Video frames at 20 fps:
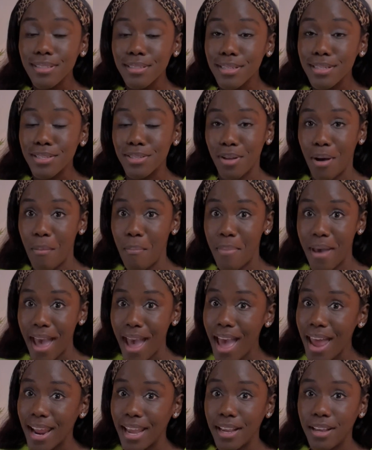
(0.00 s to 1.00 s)
It's not
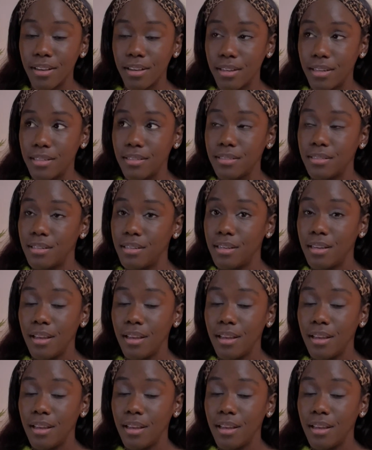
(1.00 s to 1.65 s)
bad. I could